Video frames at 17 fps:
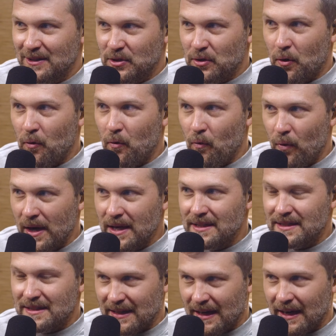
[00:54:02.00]
don't
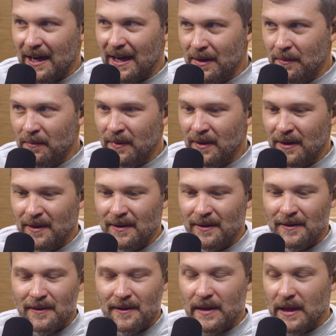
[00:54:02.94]
waste time,
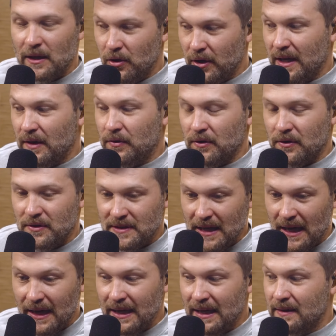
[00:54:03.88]
yeah. They look at their
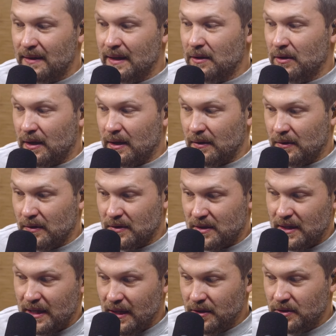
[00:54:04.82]
diet, they look at their
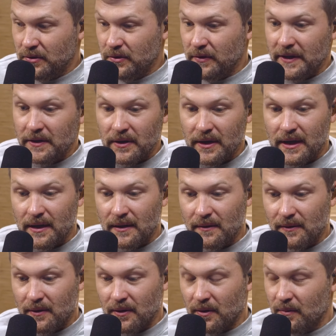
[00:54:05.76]
schedule, they look at
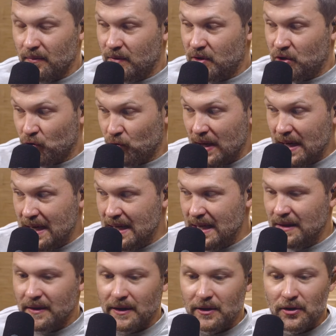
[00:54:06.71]
their
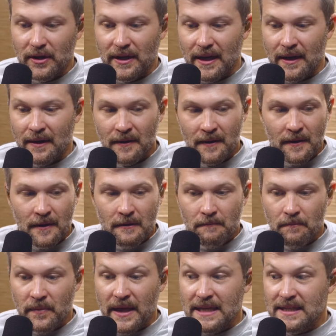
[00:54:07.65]
training, they look yeah. at
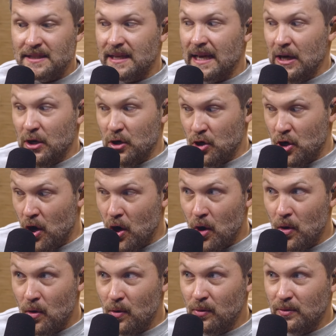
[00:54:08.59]
they say
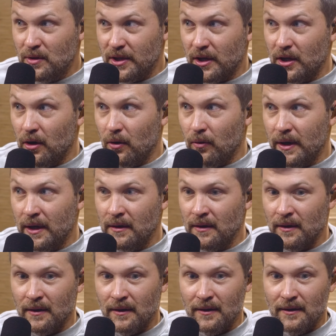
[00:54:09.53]
no to
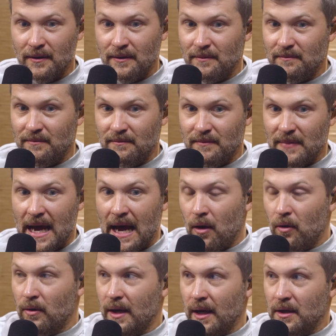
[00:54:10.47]
going
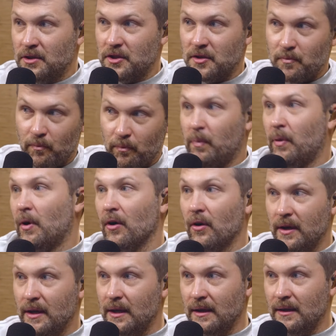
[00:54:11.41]
out and just
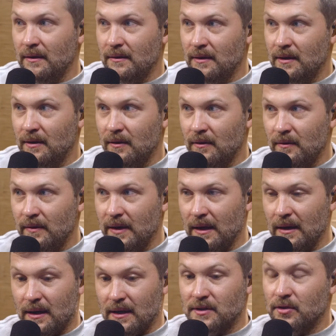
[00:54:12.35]
partying, yes. you know,
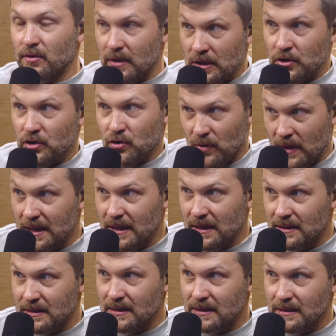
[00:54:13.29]
that because they're in
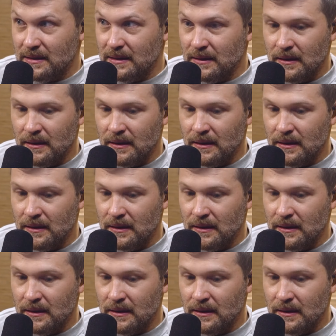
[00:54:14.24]
training season.